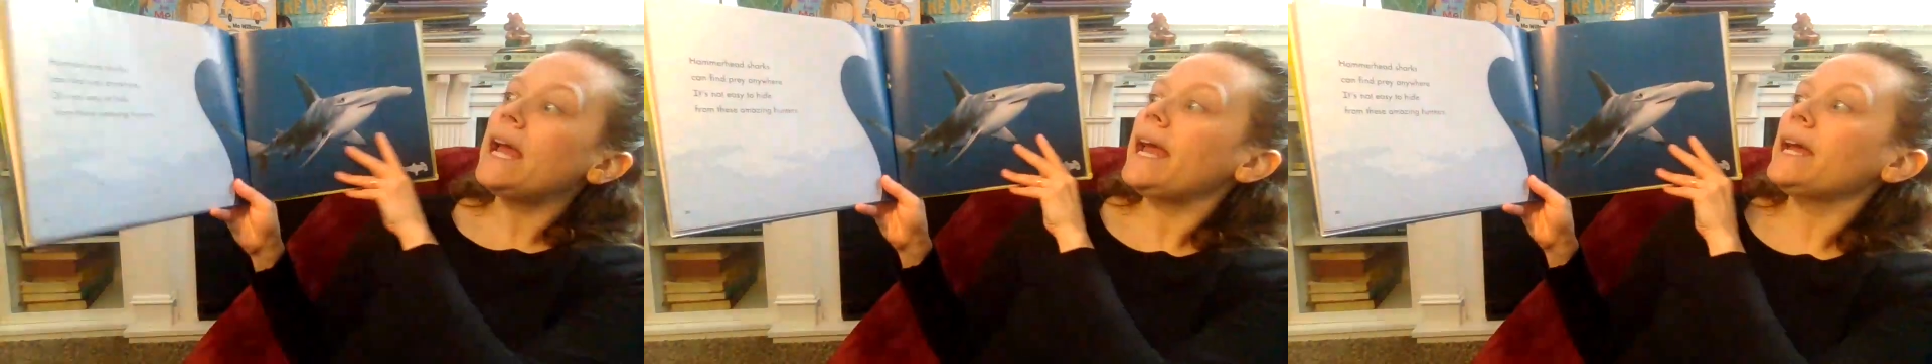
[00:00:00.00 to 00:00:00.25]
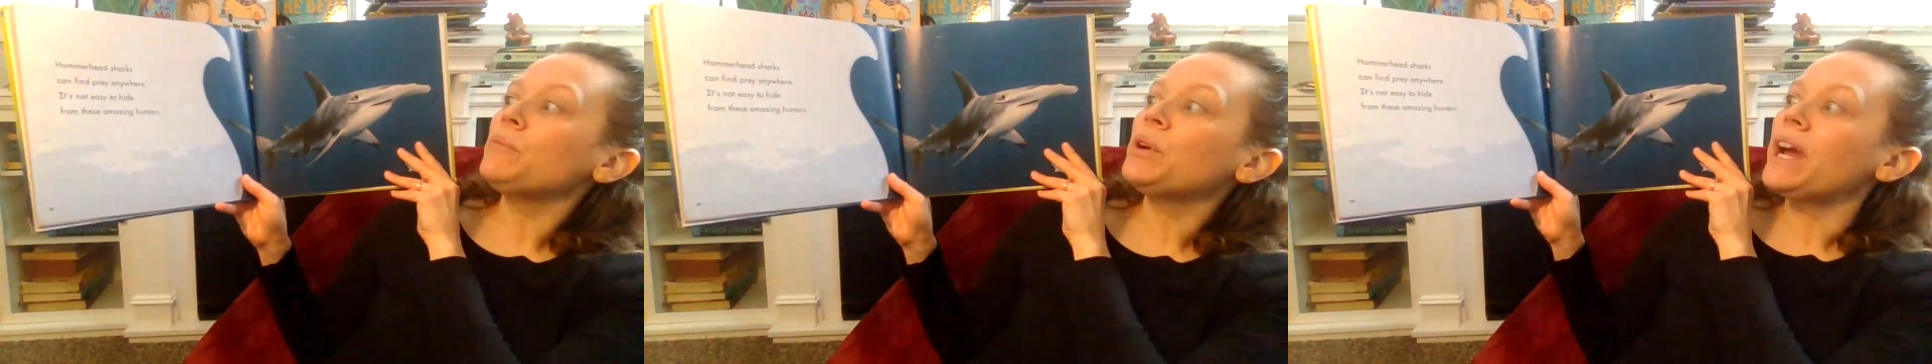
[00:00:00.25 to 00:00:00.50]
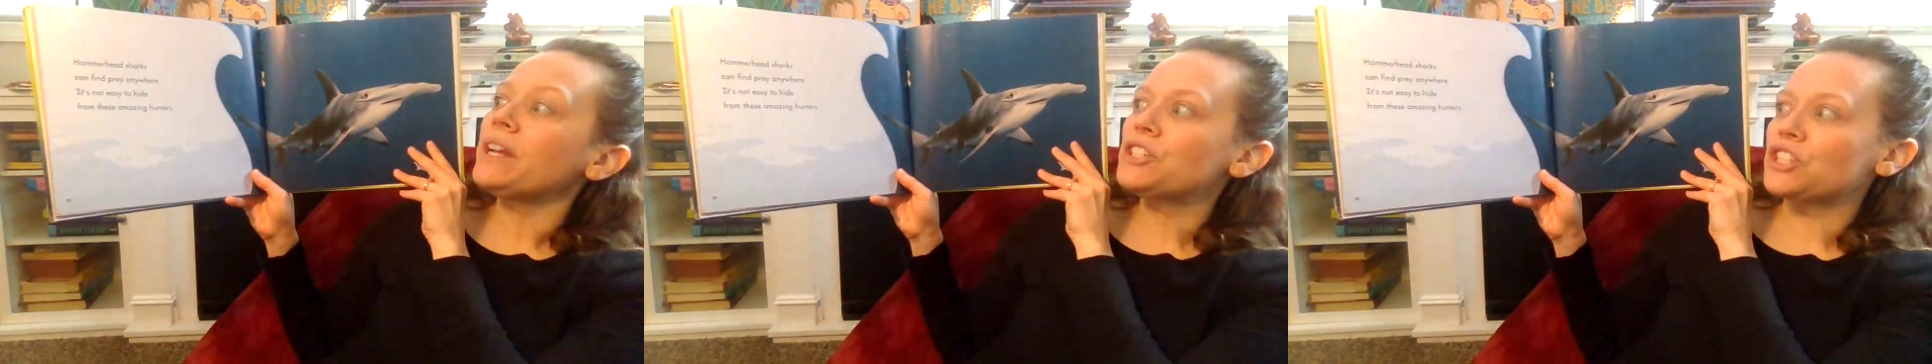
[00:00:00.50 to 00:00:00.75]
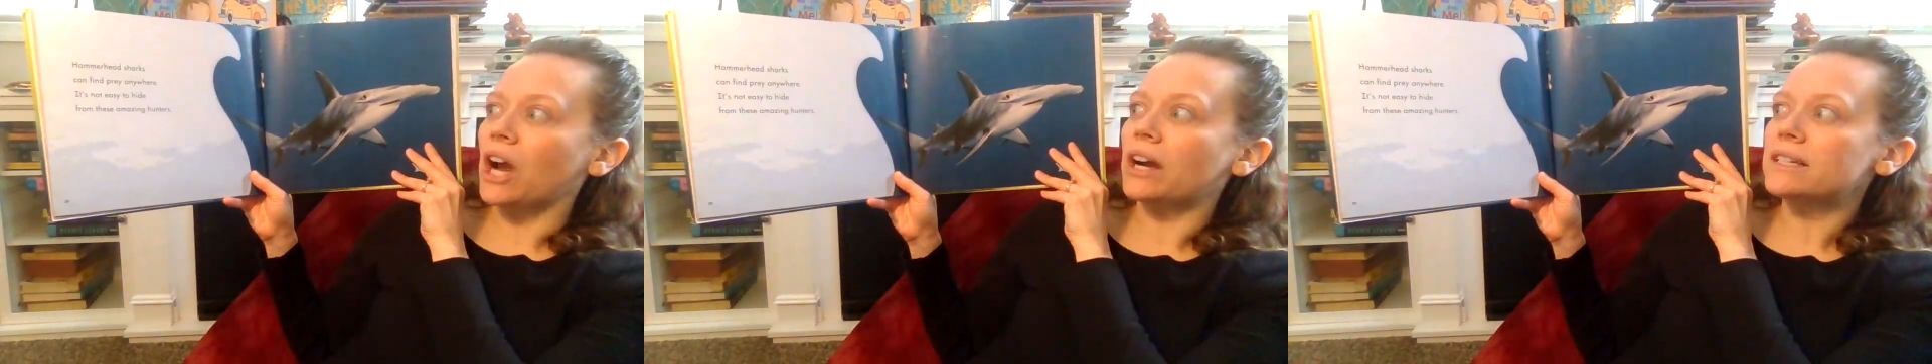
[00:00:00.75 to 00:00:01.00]
Hammerhead
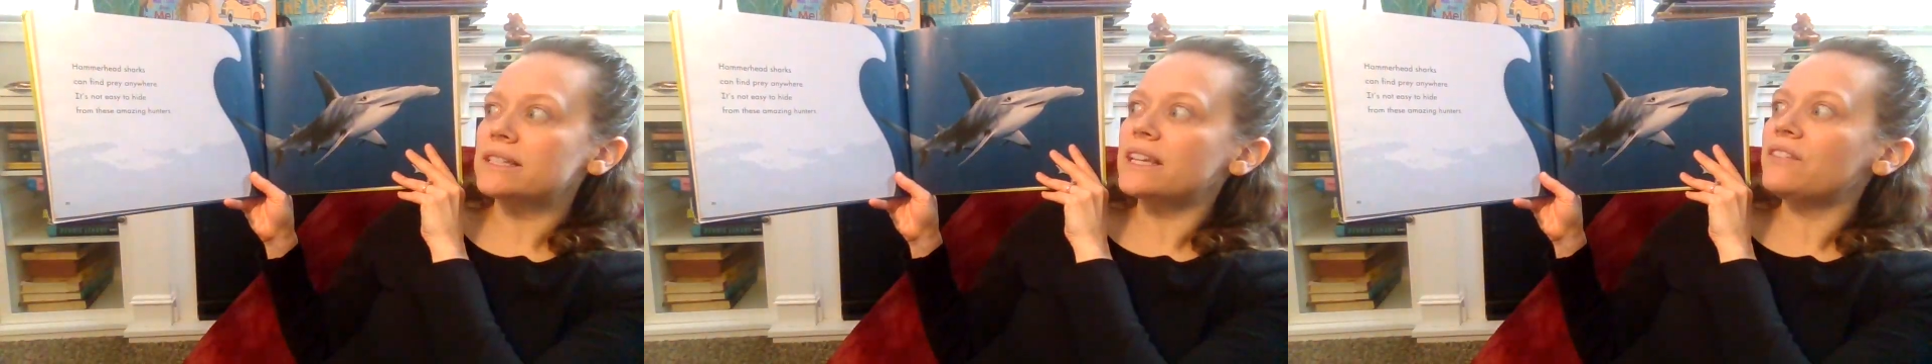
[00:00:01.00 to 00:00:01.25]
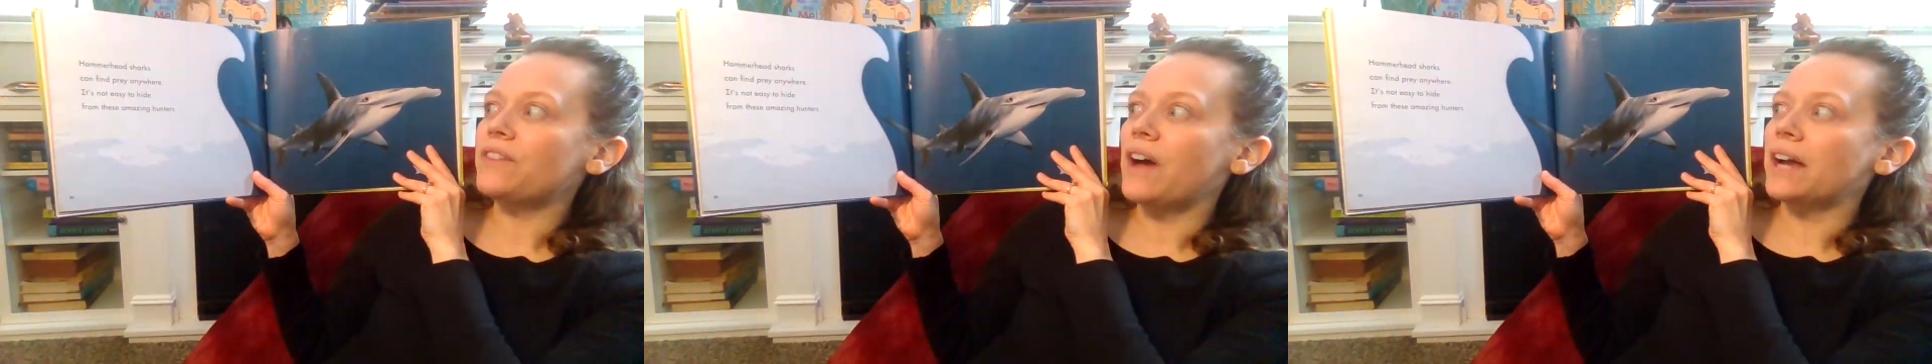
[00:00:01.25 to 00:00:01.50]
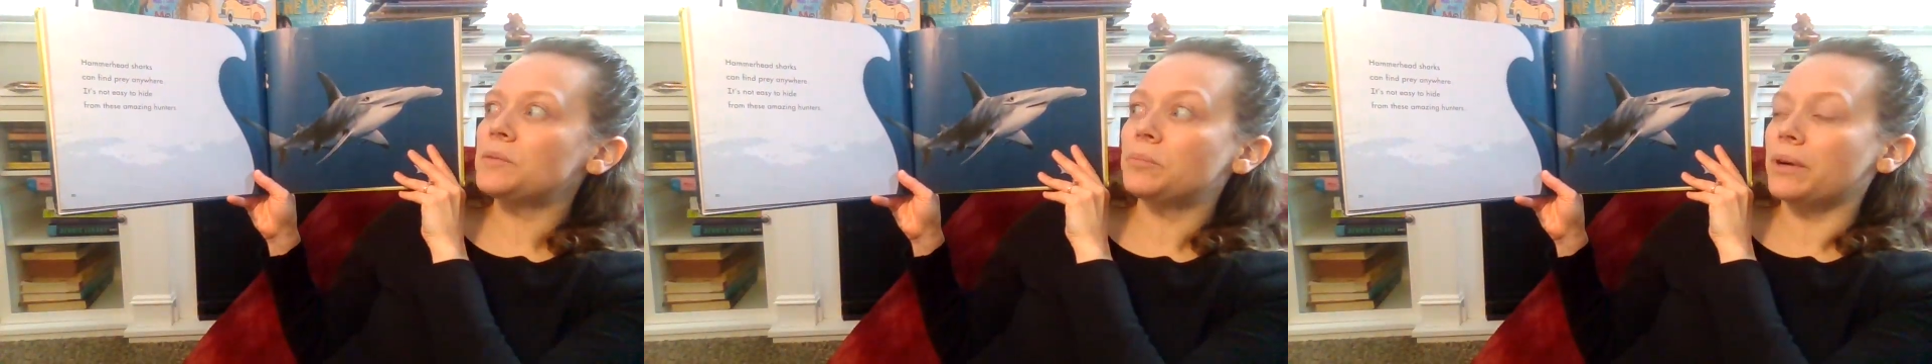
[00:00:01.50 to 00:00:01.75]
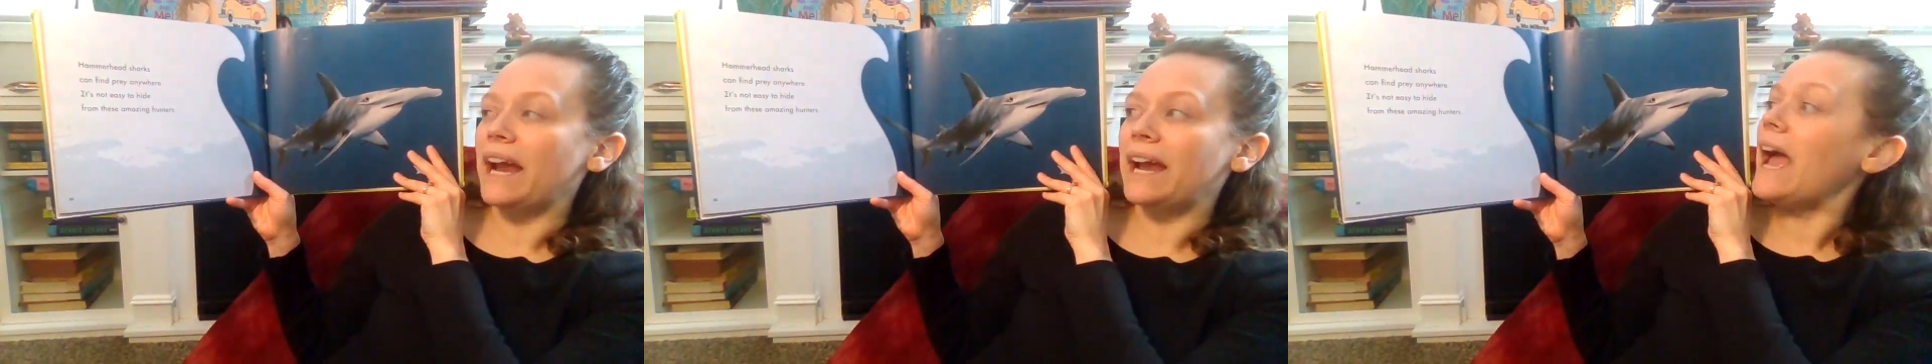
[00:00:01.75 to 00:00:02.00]
sharks can find
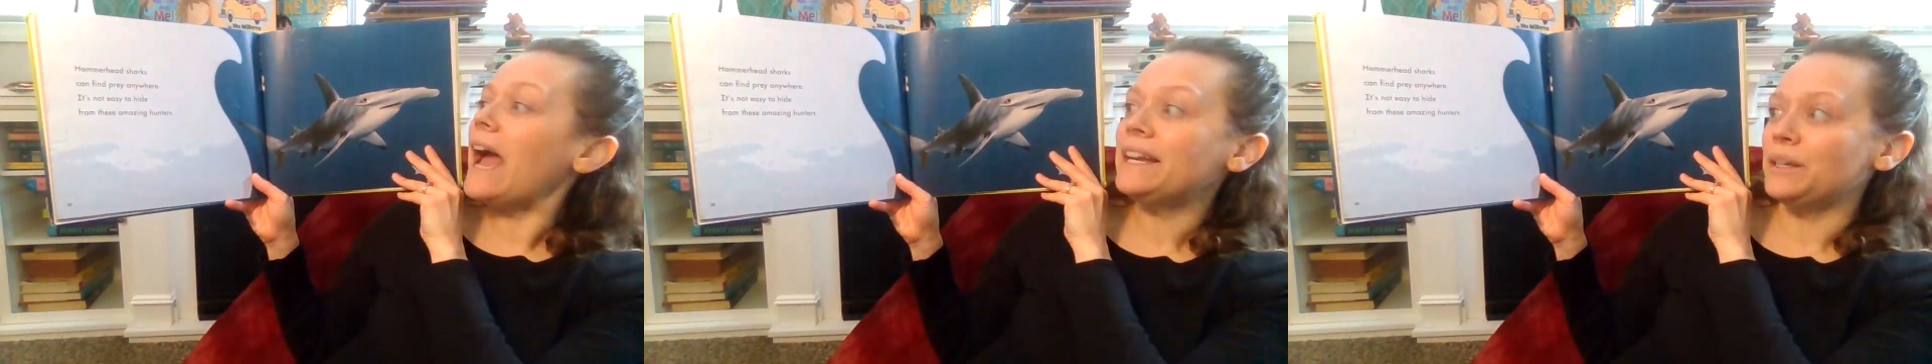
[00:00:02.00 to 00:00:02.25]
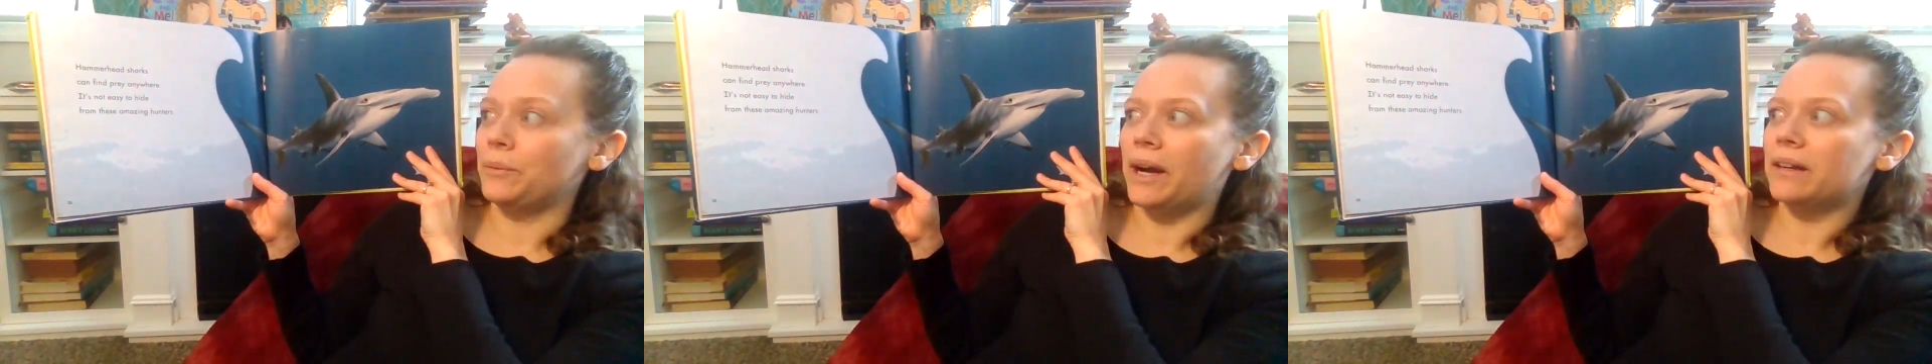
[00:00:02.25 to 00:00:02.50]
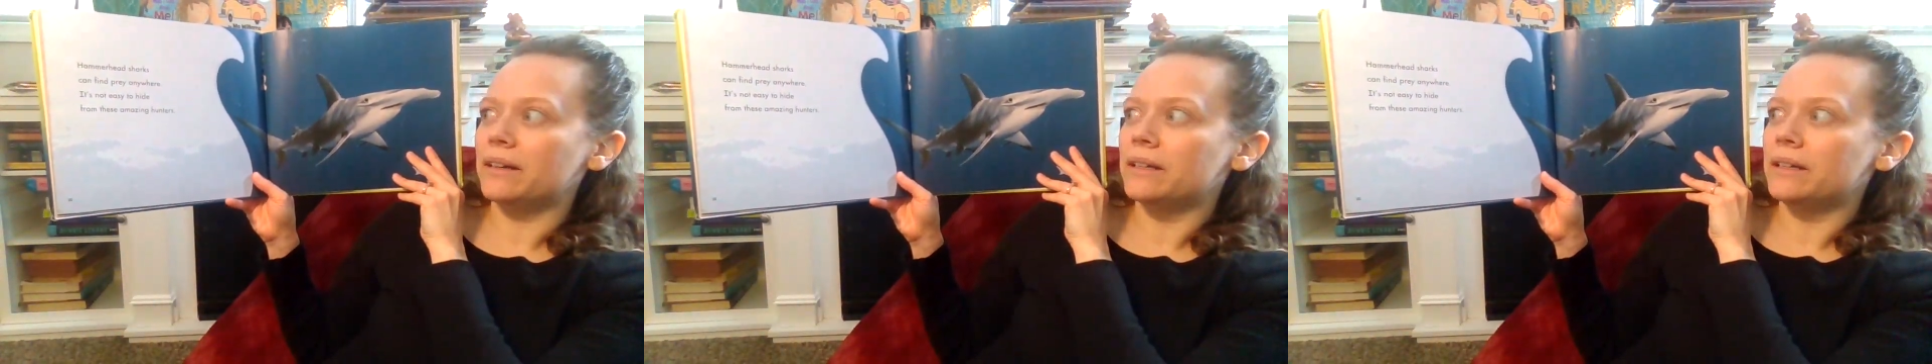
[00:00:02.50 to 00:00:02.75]
prey anywhere.